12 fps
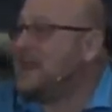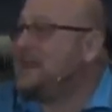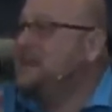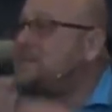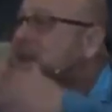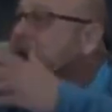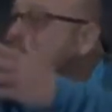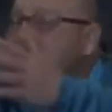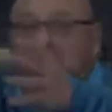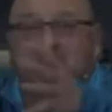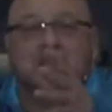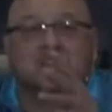thing to be able
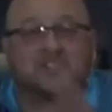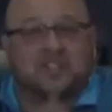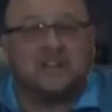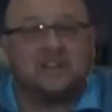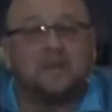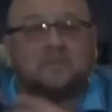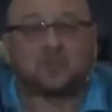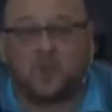to see them